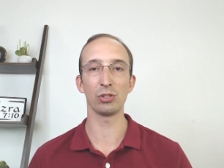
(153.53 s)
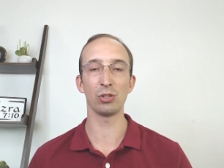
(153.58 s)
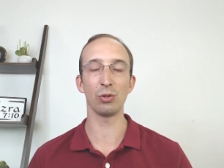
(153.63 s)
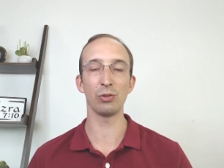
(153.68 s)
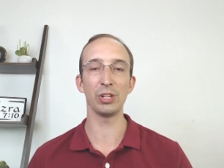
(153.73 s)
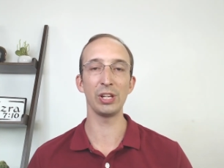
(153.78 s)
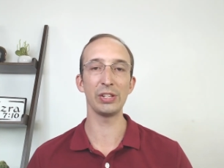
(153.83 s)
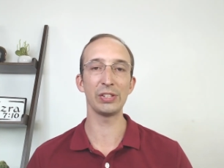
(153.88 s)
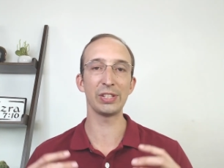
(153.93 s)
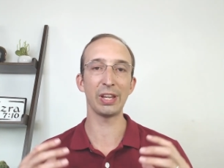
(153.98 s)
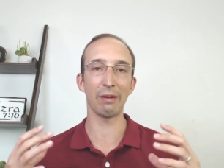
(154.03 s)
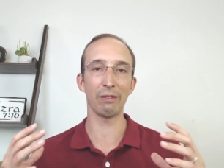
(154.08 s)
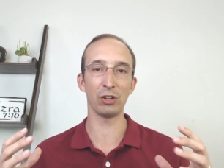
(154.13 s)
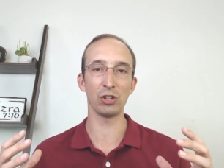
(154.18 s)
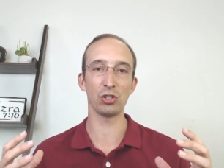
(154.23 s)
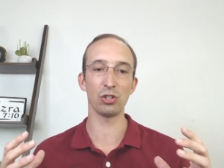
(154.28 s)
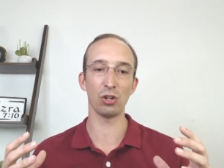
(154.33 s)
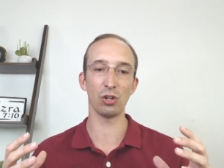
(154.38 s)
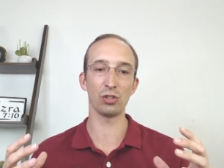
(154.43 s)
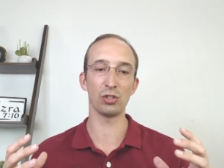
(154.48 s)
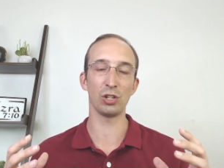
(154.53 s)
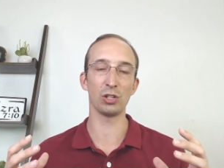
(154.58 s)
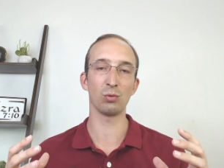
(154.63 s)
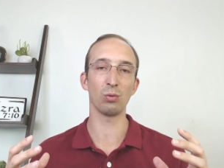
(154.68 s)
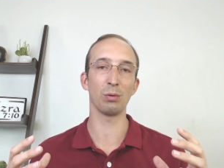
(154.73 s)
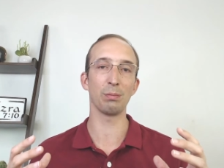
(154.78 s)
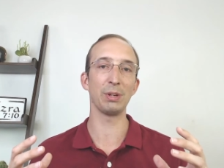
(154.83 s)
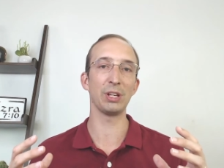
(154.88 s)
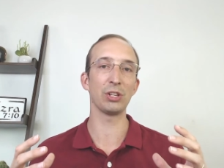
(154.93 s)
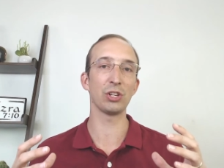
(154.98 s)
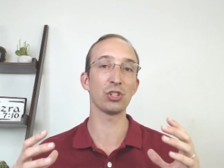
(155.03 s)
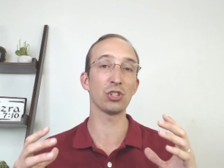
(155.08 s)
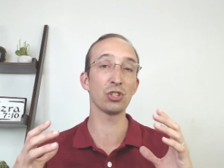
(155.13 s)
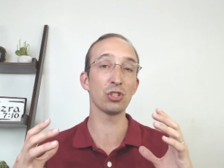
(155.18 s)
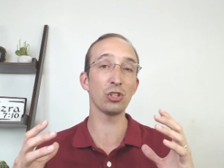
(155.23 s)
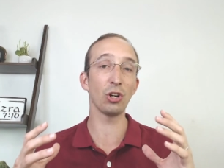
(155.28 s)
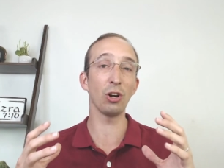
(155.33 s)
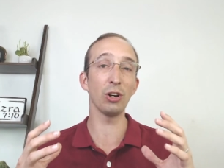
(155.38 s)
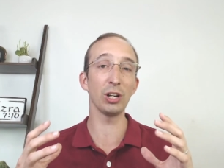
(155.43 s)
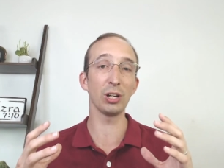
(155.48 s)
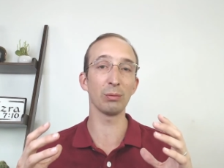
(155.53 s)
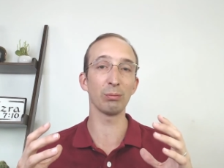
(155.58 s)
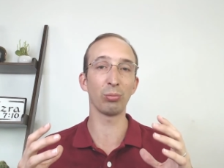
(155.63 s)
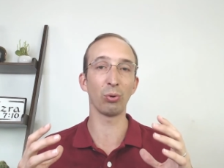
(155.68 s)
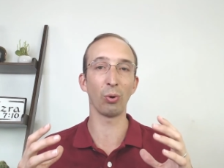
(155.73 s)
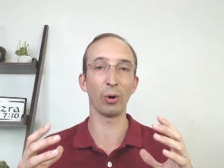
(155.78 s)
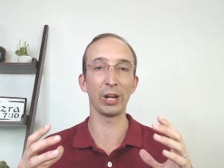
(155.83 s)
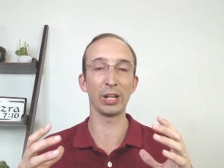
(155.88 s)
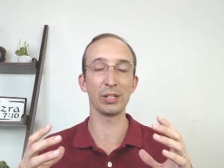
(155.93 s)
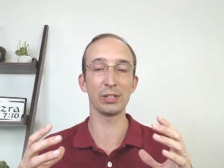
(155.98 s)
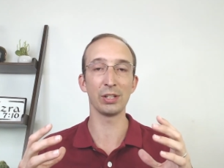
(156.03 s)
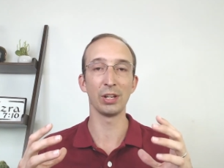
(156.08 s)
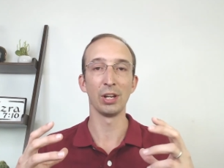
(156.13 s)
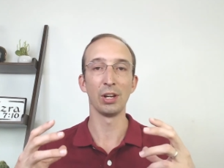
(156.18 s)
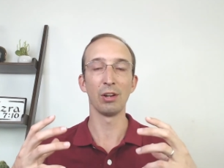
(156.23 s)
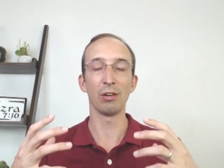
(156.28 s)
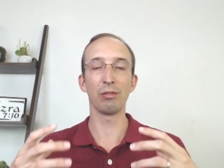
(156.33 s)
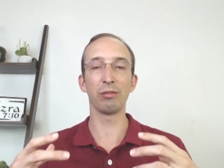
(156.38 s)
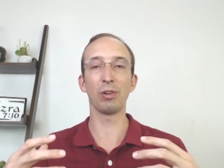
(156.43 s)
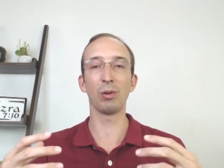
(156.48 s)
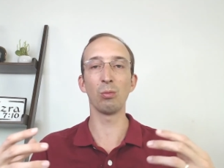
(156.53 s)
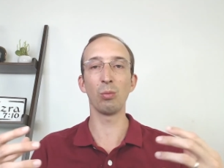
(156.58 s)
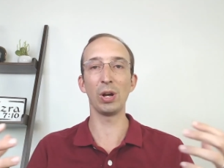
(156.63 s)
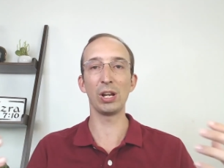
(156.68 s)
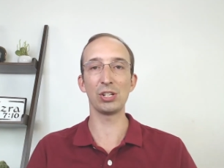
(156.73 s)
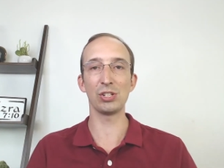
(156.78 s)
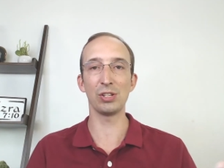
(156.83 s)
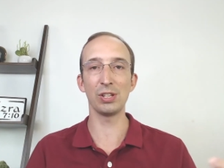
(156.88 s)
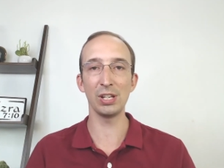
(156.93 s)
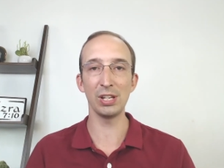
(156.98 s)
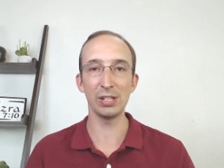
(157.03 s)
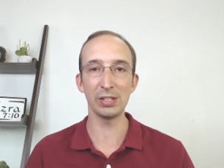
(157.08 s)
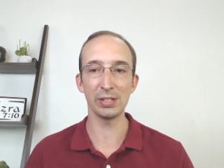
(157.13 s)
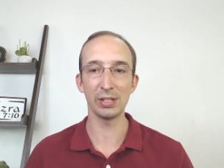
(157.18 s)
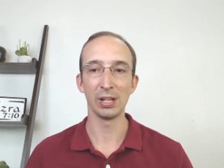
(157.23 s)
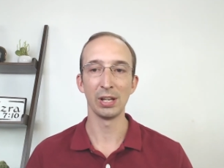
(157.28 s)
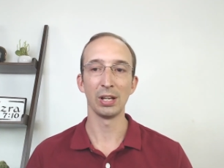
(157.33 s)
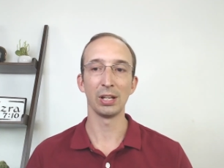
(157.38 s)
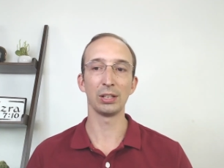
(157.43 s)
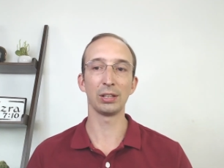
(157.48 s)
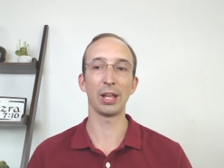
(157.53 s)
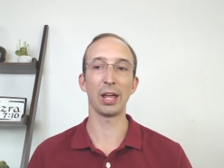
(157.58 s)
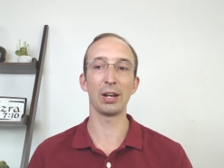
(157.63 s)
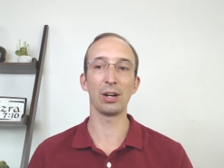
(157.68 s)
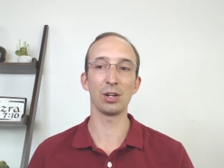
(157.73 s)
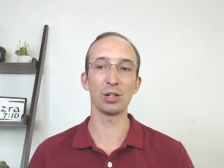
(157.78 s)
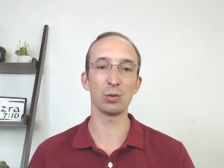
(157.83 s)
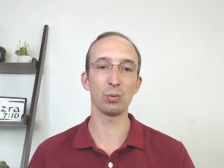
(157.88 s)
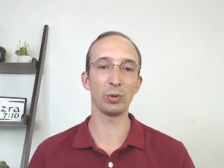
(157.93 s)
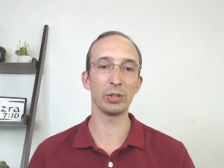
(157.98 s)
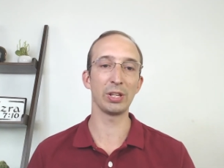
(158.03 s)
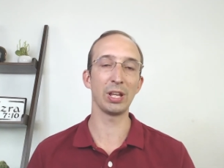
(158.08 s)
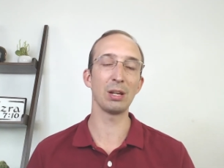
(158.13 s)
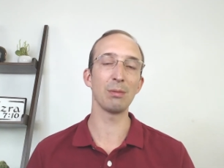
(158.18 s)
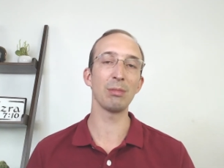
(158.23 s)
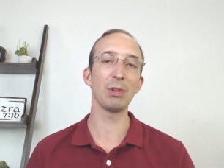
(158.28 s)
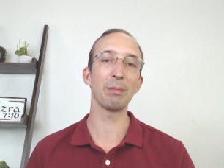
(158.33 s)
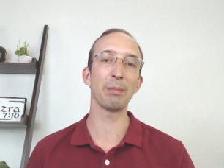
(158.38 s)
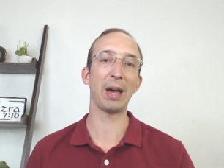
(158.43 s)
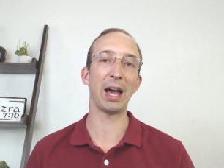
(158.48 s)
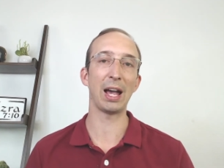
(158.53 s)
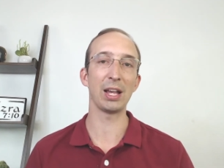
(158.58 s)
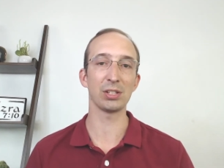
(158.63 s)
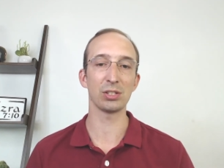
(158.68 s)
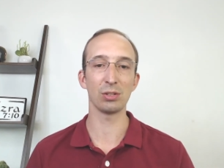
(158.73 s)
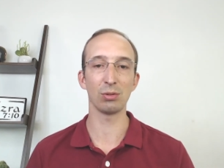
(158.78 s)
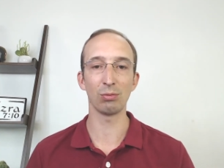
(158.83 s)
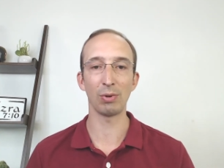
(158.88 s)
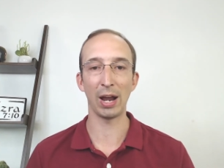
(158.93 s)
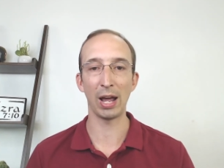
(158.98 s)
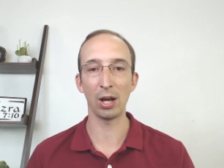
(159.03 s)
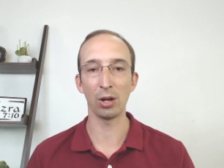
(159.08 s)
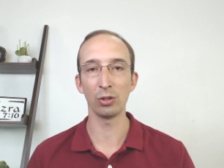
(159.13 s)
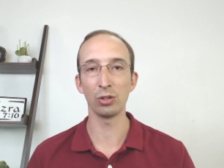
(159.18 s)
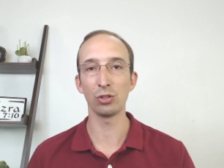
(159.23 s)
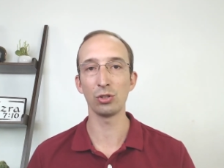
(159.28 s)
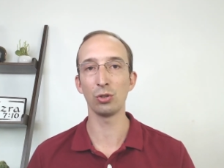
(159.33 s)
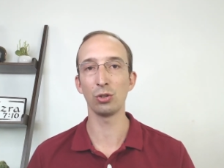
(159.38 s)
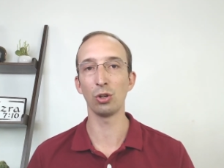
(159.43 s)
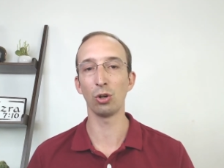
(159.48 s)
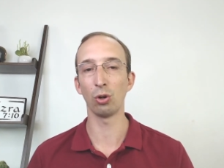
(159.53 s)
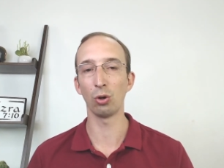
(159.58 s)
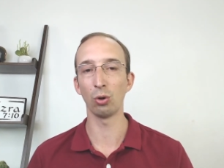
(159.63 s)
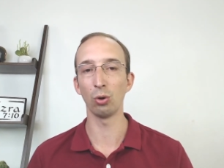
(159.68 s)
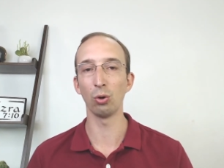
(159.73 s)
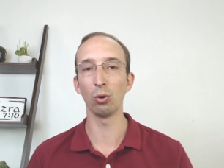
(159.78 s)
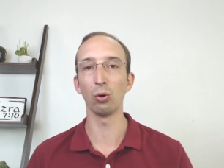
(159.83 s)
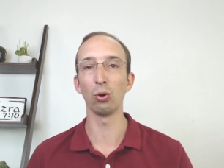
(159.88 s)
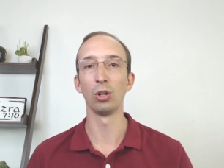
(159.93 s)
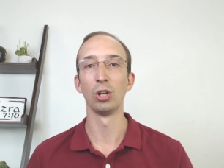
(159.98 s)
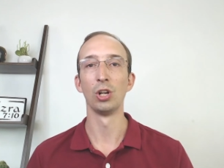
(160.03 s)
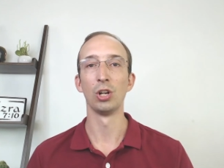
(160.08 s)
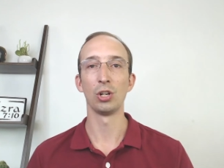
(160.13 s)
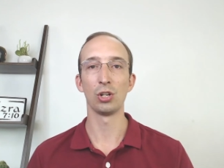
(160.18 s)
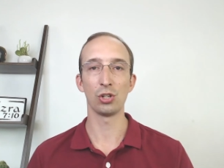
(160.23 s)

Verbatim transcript: So these seven churches would be the starting point from which these letters would then be passed around to the whole